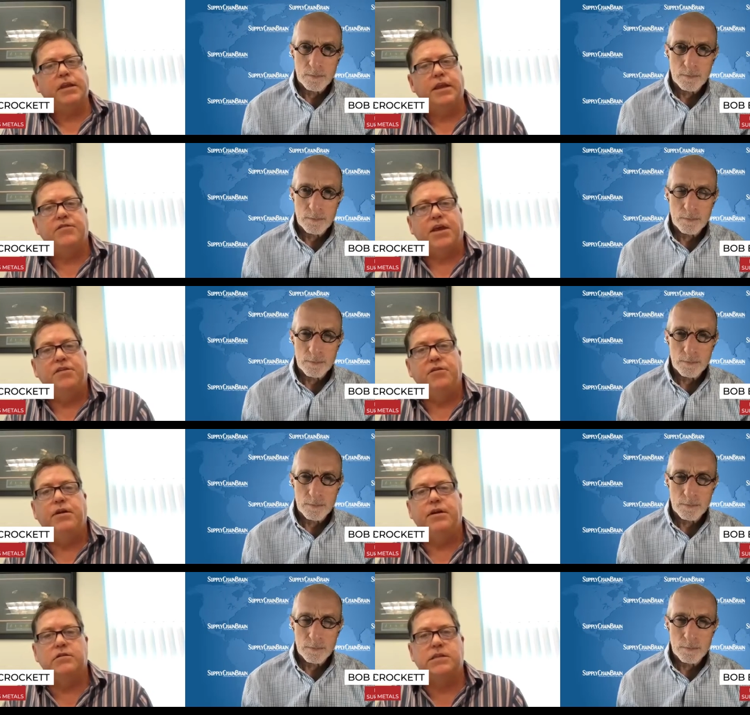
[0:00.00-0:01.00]
Speaker 1: yes, I do
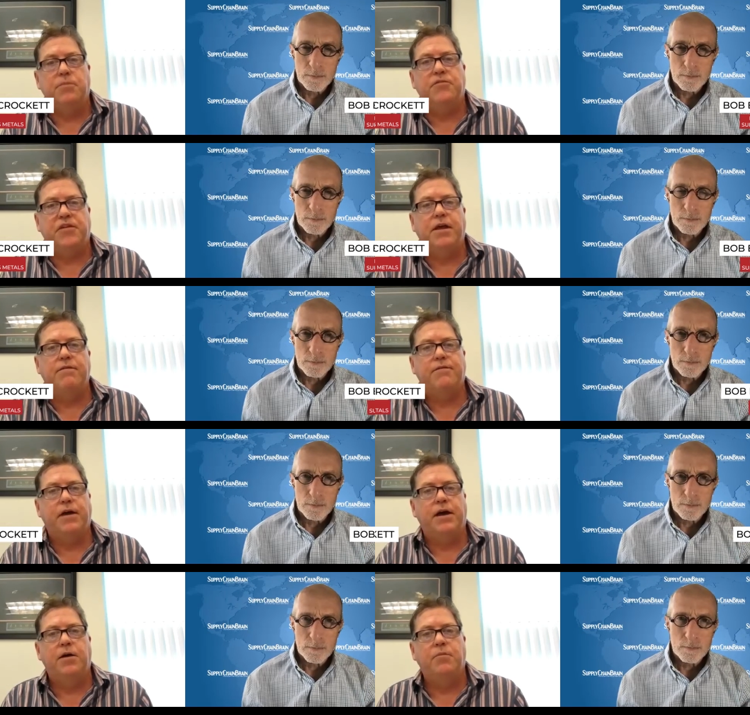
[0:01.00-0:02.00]
hear some stuff,
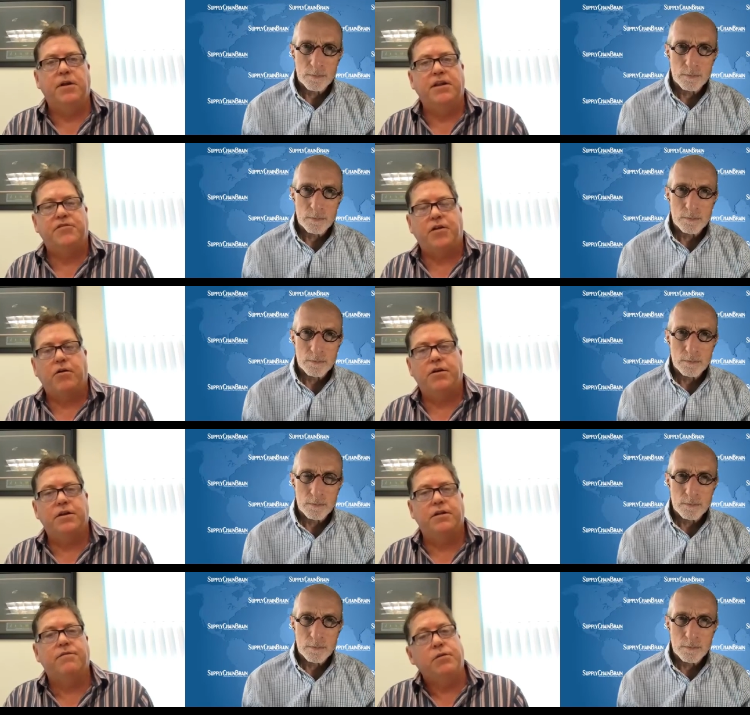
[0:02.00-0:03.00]
um, and it
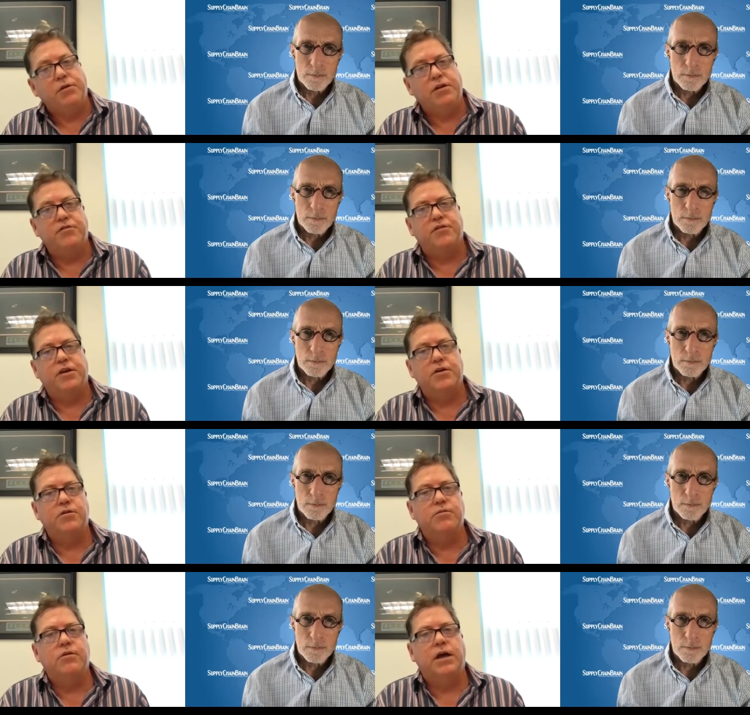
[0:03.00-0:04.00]
started a few years
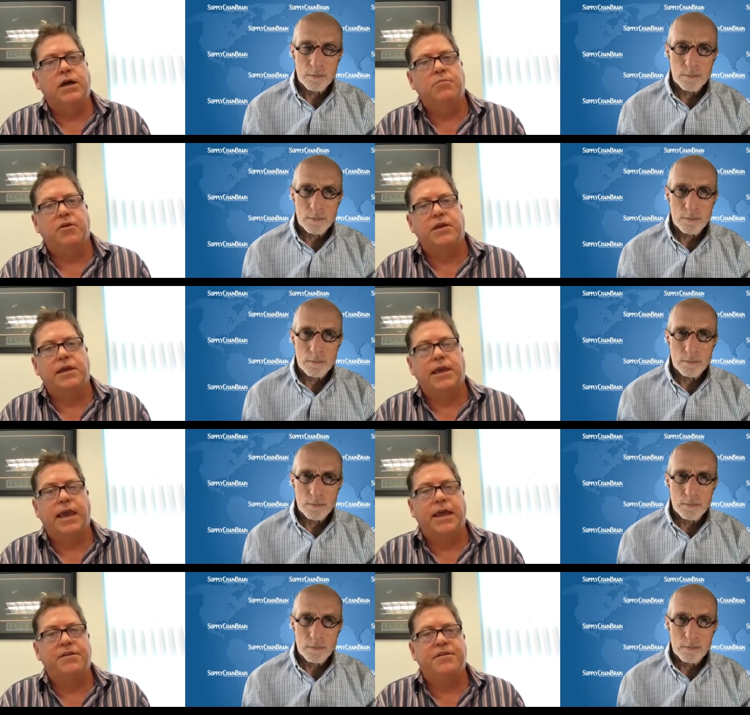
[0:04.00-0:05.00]
ago uh, looking
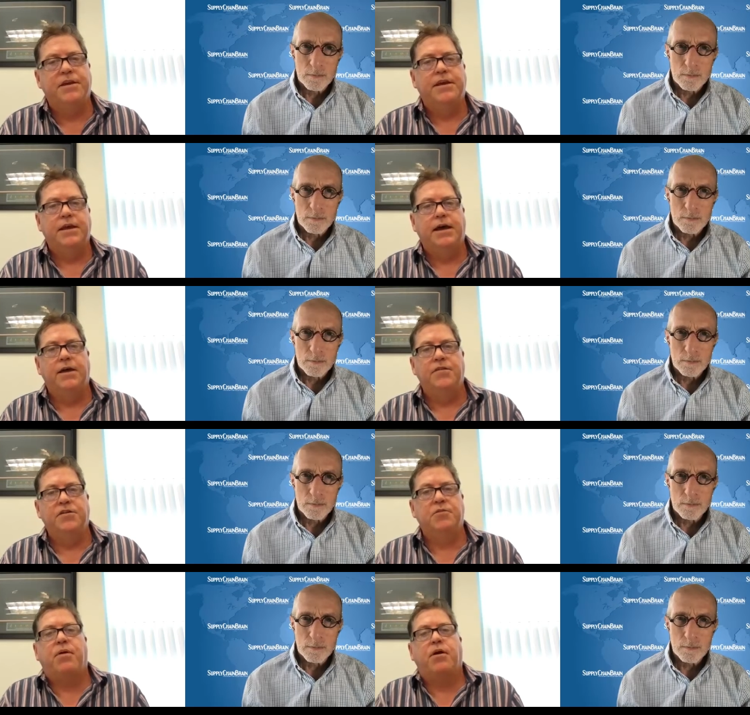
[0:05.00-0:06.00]
at uh, the
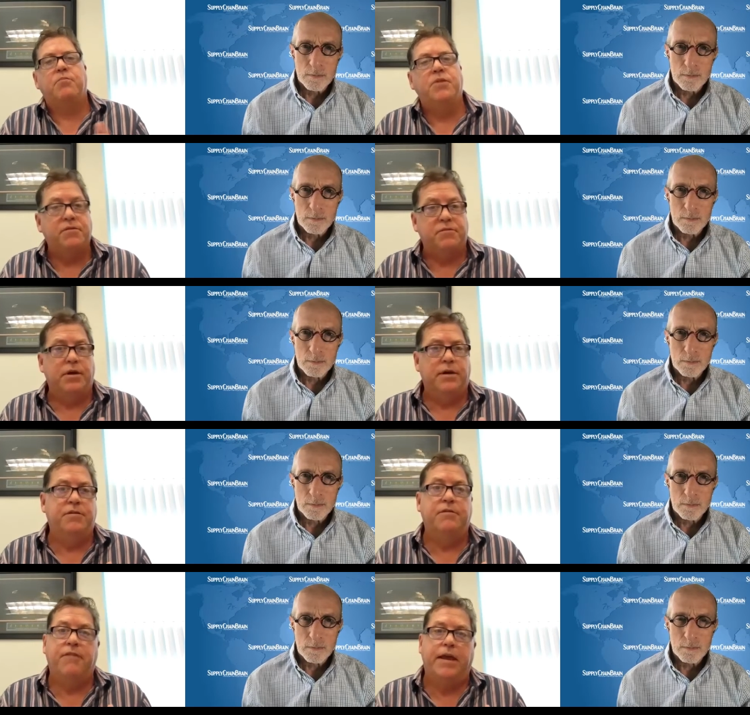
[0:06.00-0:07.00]
Department of
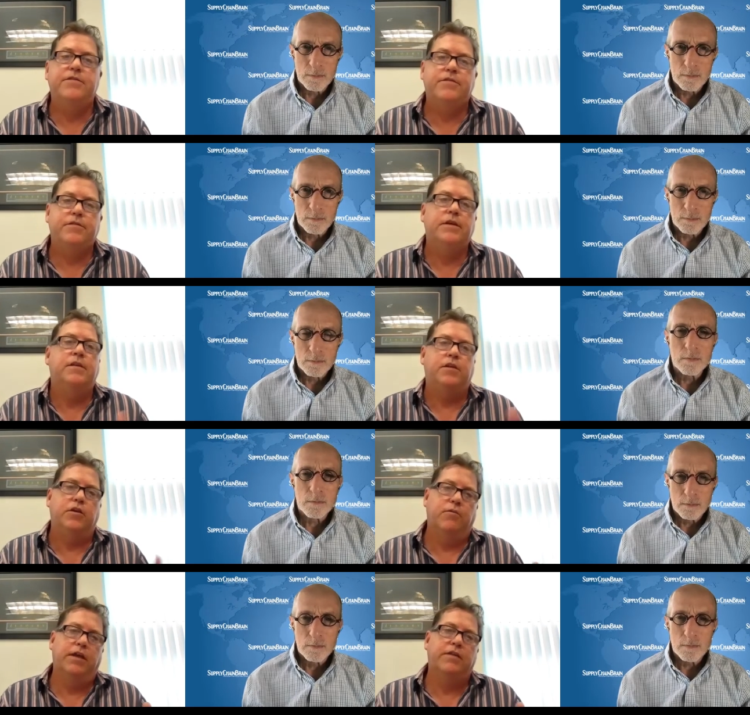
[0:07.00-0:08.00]
Defense in the
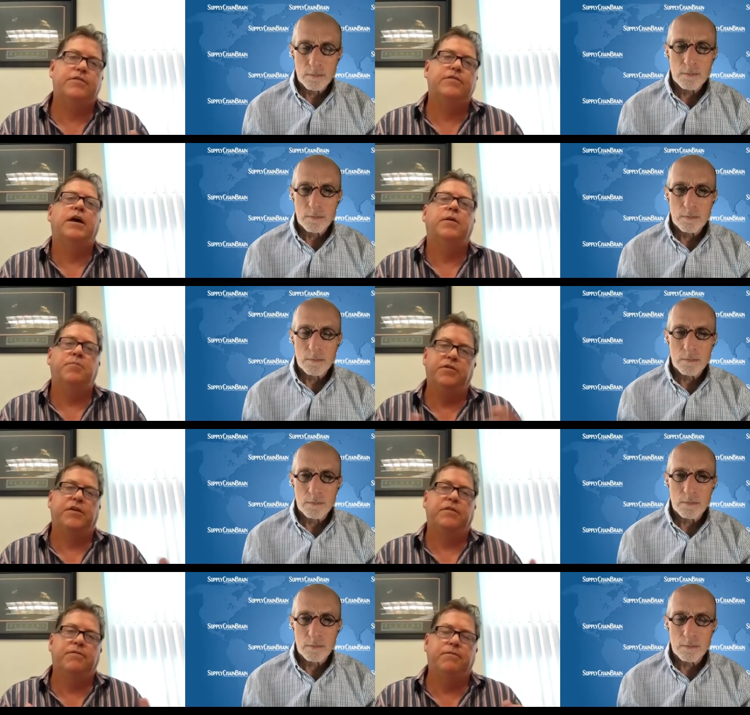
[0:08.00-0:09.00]
U S um,
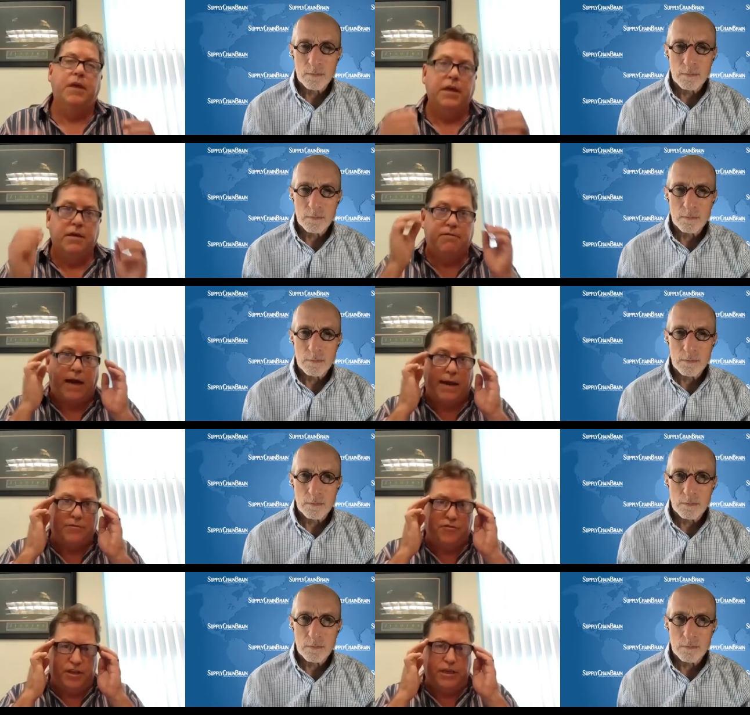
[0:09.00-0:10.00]
using
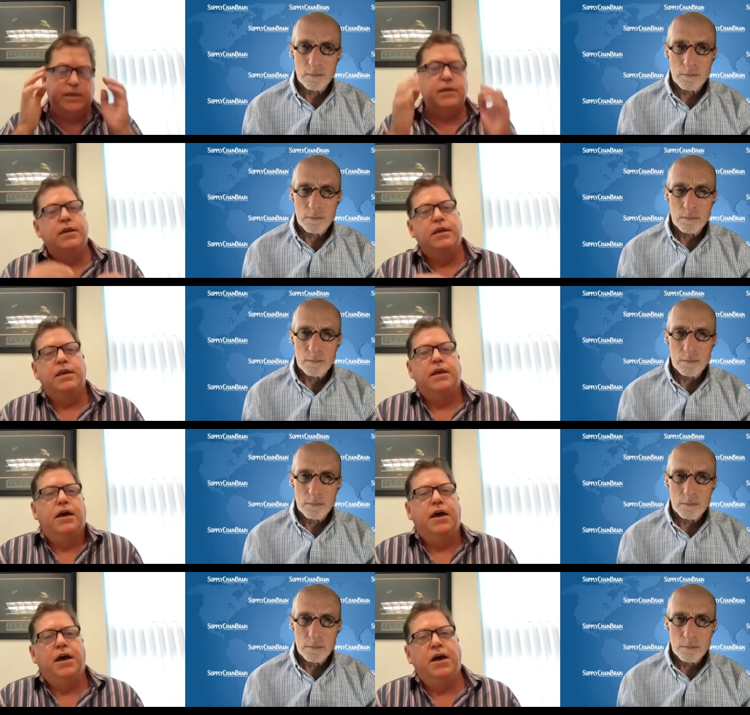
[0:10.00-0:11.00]
five G
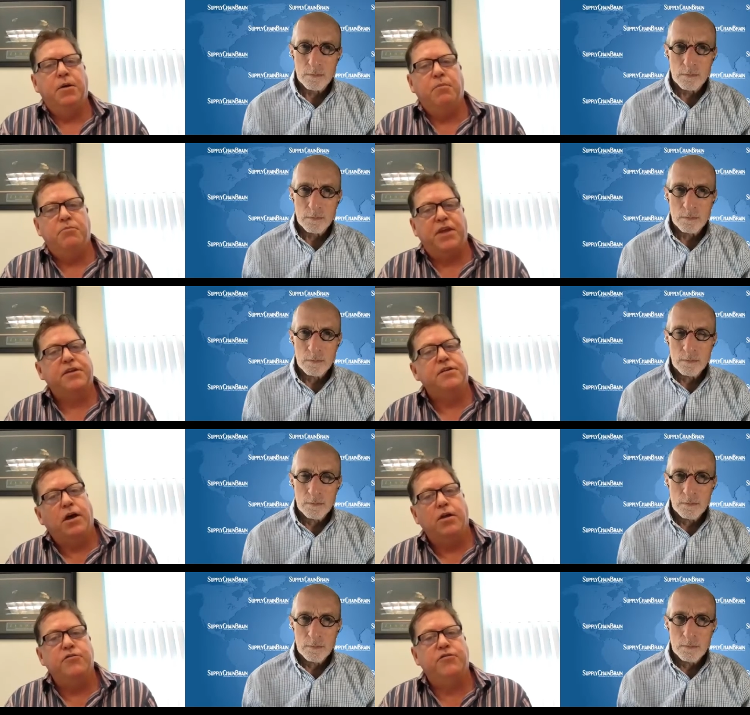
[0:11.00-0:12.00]
uh,
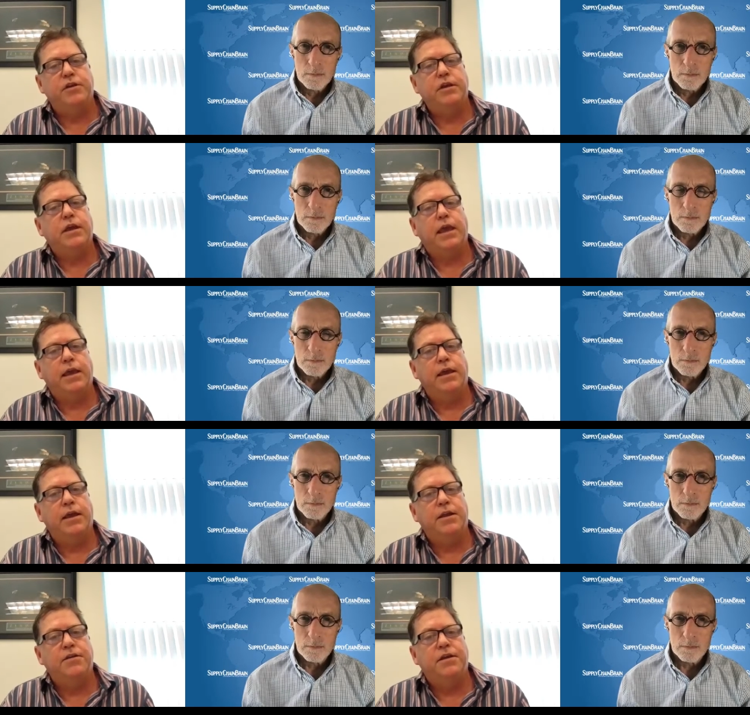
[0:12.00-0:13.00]
technology,
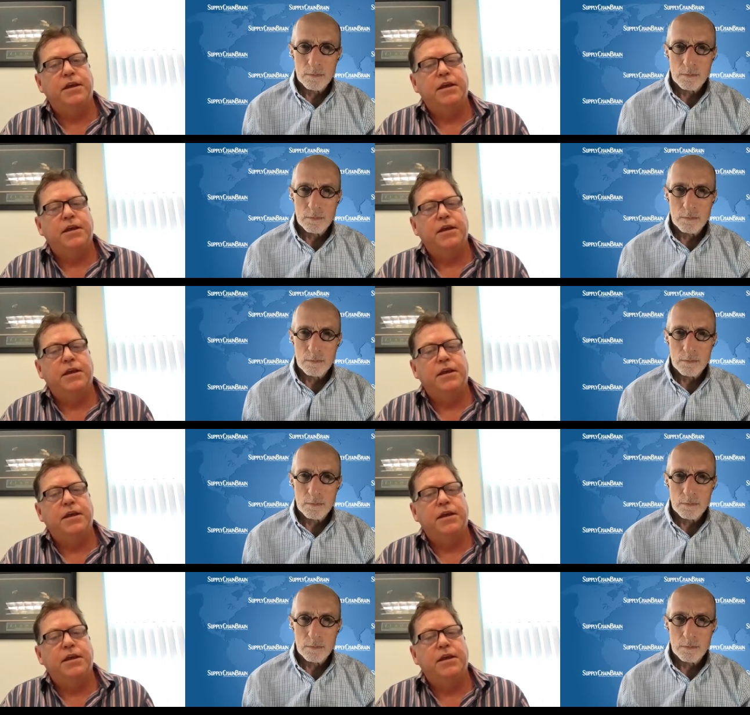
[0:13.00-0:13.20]
and